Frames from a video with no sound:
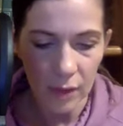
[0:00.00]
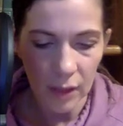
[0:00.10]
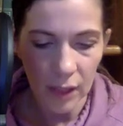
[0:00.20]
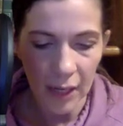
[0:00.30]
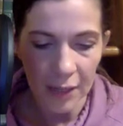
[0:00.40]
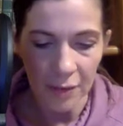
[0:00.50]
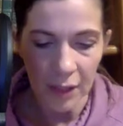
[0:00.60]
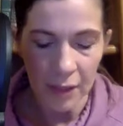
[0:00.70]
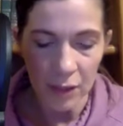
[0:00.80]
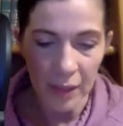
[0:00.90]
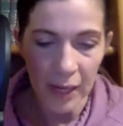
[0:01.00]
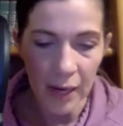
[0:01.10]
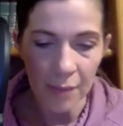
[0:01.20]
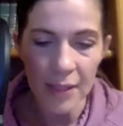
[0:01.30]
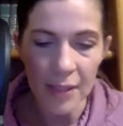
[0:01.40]
kind of fun and sweet.
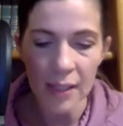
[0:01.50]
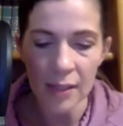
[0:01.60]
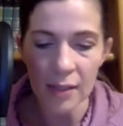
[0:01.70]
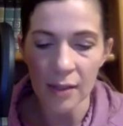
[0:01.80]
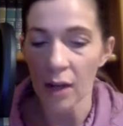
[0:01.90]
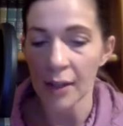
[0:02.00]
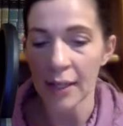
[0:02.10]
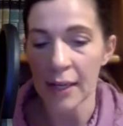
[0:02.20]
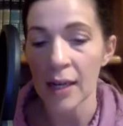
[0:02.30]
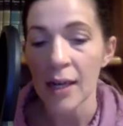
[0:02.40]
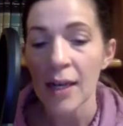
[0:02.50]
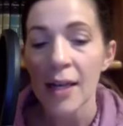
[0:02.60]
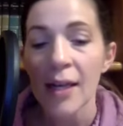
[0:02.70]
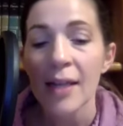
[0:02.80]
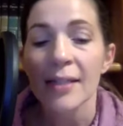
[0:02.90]
And Mrs. Sasaki
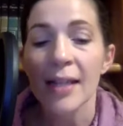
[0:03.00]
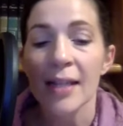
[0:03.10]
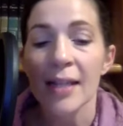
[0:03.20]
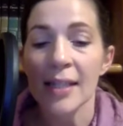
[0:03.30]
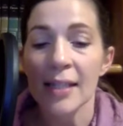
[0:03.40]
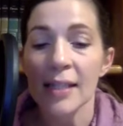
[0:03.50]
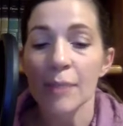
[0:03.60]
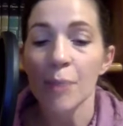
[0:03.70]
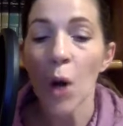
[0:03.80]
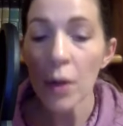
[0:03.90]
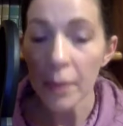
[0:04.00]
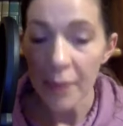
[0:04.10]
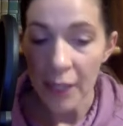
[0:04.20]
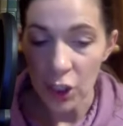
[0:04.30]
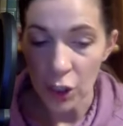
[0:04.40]
says this poem
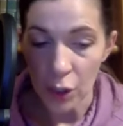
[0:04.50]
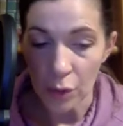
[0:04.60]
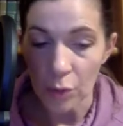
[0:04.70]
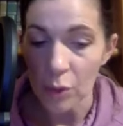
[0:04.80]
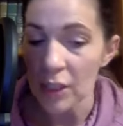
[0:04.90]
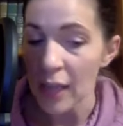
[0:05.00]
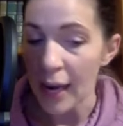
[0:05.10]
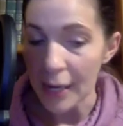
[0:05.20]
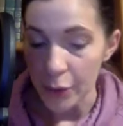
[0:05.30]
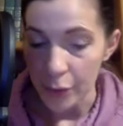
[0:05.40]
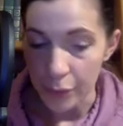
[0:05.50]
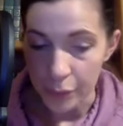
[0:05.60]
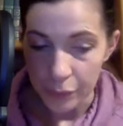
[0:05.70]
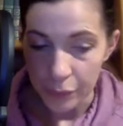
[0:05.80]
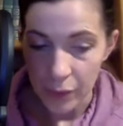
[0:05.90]
that she knows, which is a haiku,
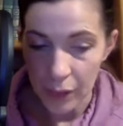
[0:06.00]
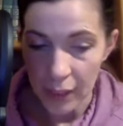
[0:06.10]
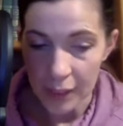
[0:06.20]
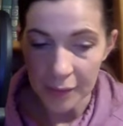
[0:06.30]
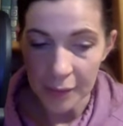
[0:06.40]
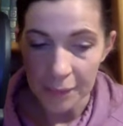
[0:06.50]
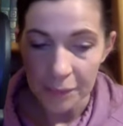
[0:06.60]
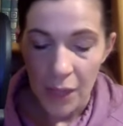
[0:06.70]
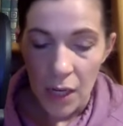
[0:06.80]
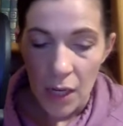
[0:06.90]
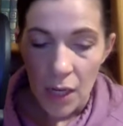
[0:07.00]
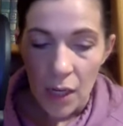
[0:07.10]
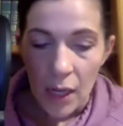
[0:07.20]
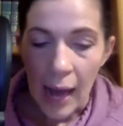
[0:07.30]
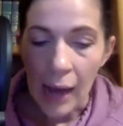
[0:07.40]
and I love it.
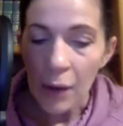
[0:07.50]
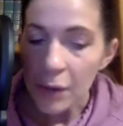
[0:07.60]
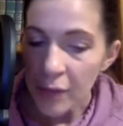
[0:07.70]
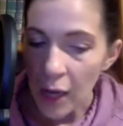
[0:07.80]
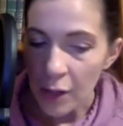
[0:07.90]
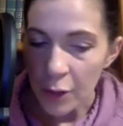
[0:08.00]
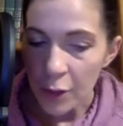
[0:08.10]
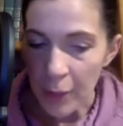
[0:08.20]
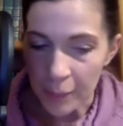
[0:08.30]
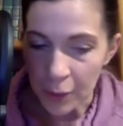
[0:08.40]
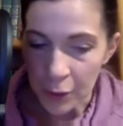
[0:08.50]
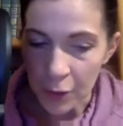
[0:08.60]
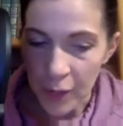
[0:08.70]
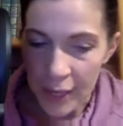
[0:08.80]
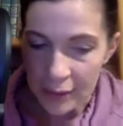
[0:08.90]
Out of colored paper,
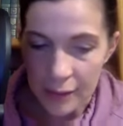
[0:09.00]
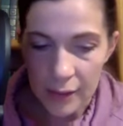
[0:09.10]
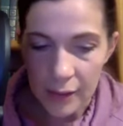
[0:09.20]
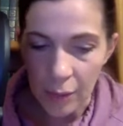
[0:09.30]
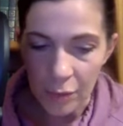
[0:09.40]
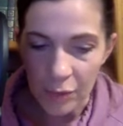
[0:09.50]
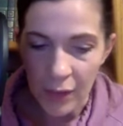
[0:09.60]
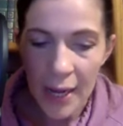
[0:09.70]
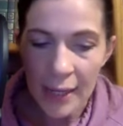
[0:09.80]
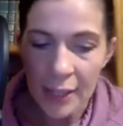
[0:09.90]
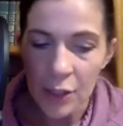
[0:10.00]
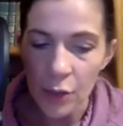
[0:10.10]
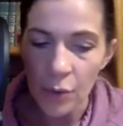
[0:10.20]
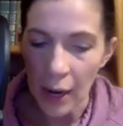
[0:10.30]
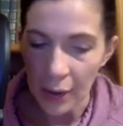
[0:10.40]
cranes come flying
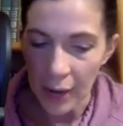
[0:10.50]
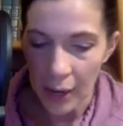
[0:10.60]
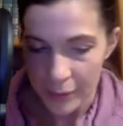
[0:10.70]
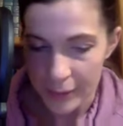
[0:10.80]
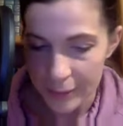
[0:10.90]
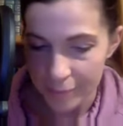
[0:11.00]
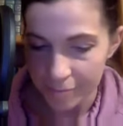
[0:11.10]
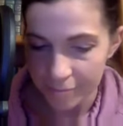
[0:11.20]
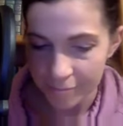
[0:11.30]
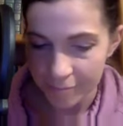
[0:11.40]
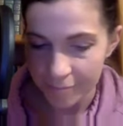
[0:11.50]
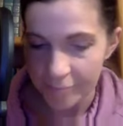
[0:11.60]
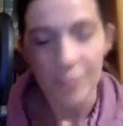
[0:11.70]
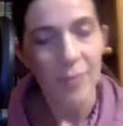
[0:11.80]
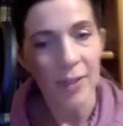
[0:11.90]
into our house.
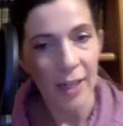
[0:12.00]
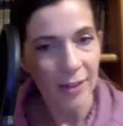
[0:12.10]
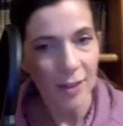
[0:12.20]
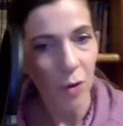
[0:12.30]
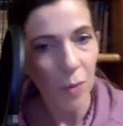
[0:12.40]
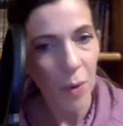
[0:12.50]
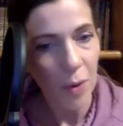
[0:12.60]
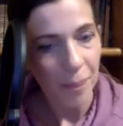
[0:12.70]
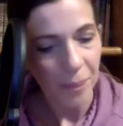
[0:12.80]
And that's the whole poem.